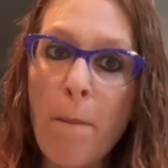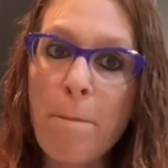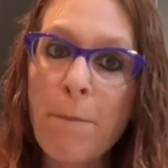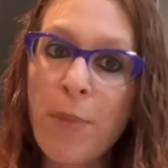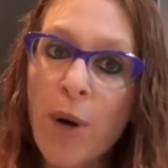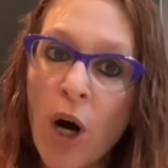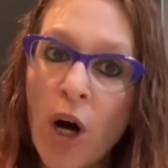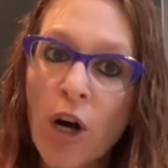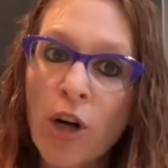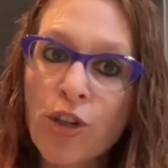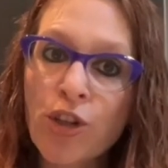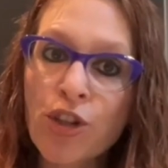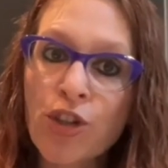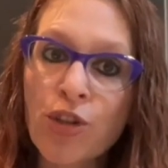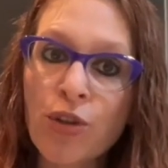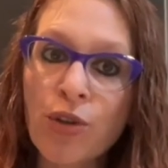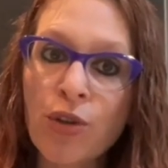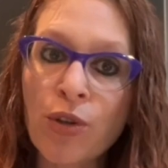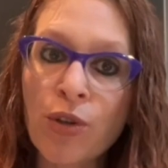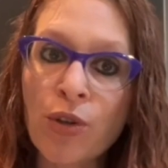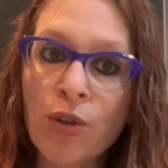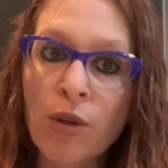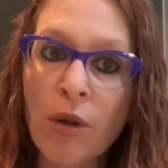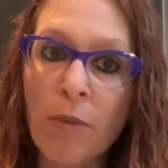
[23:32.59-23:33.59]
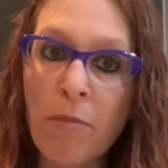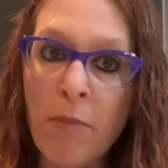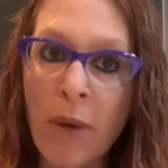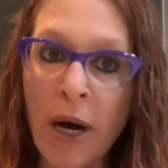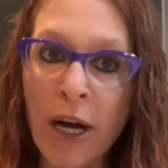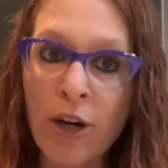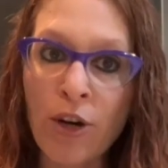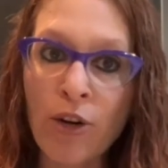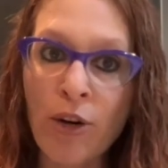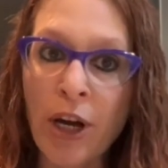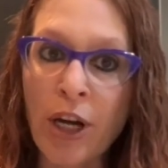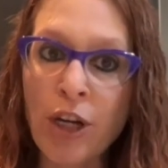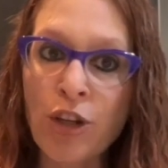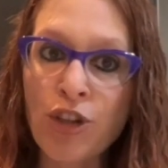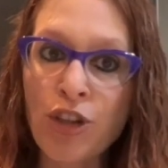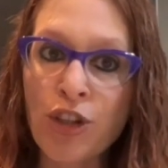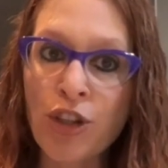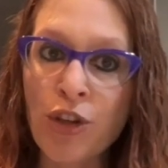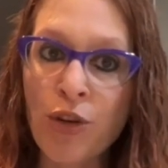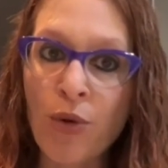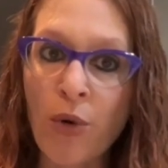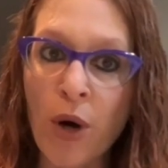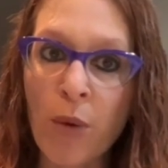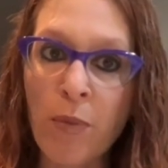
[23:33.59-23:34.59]
partial
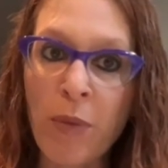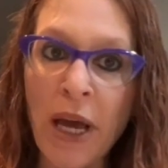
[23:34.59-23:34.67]
migration or